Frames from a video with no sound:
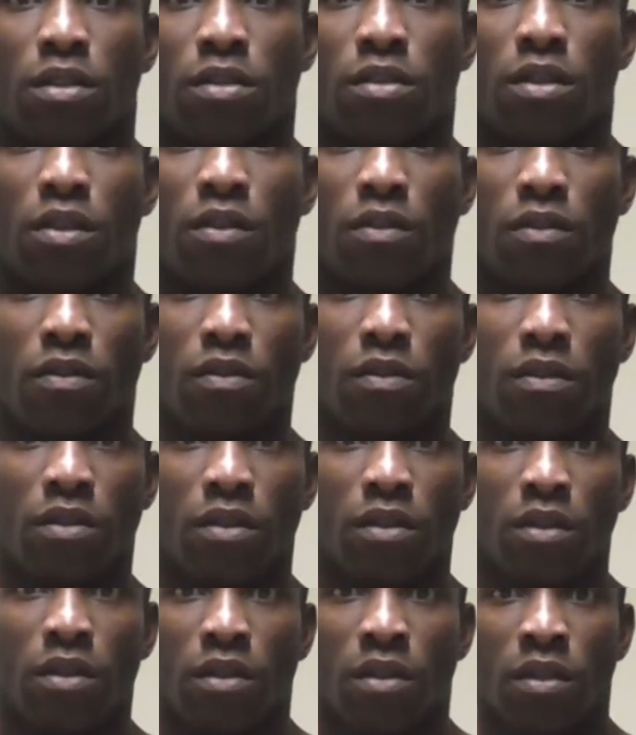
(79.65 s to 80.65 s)
so
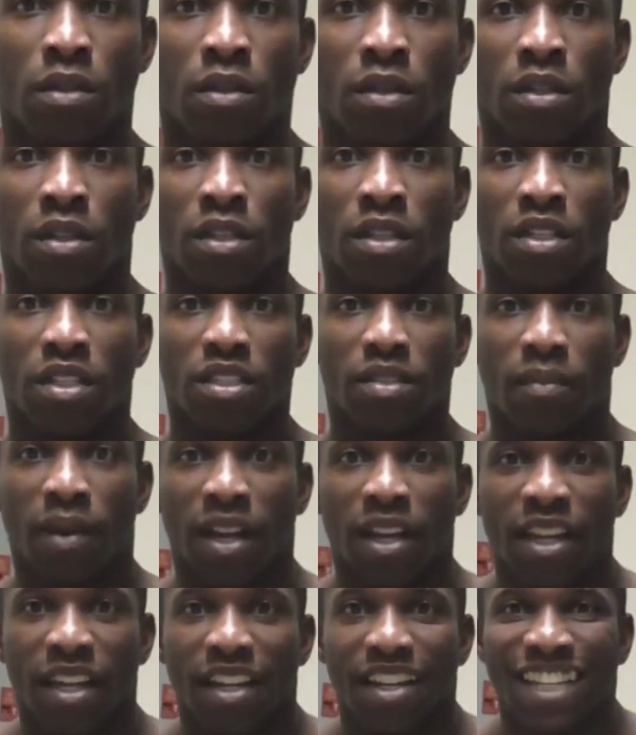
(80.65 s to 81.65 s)
that's
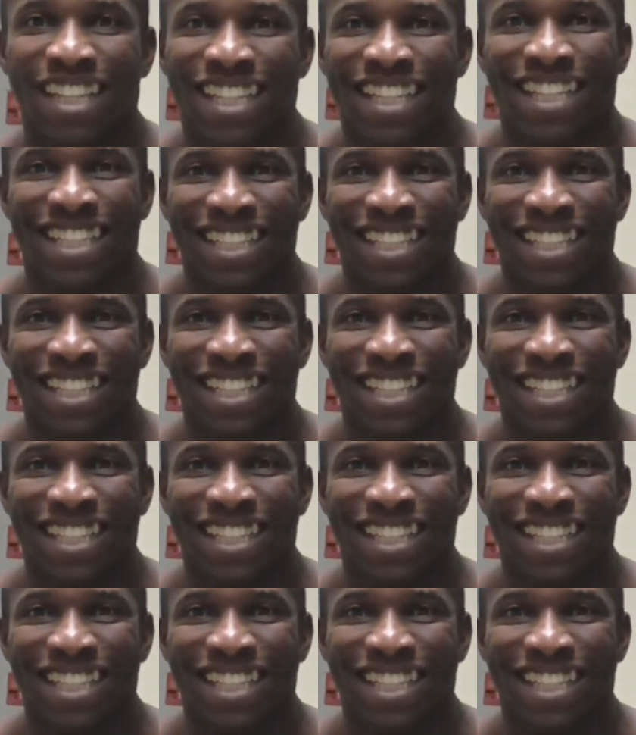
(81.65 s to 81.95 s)
about it.